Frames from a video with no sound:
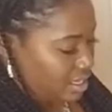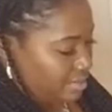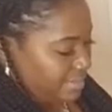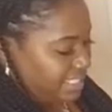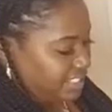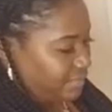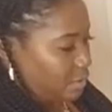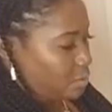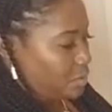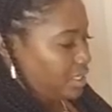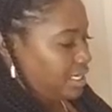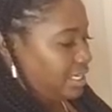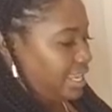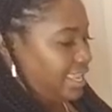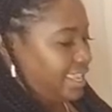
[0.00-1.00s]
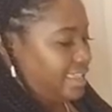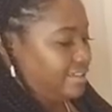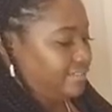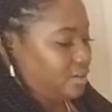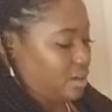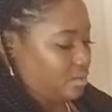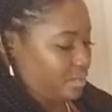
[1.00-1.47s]
it's folded in half
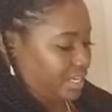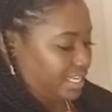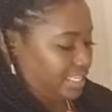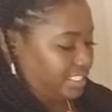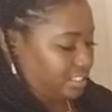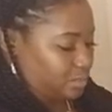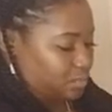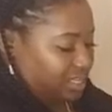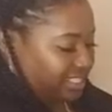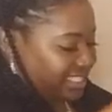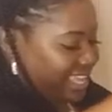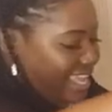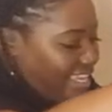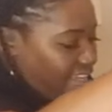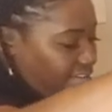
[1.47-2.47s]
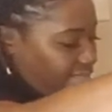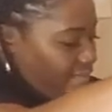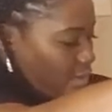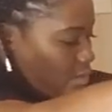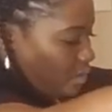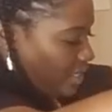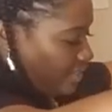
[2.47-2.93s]
already. So once I
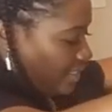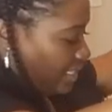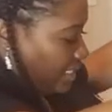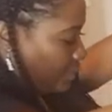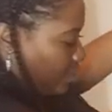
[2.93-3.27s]
unfold it this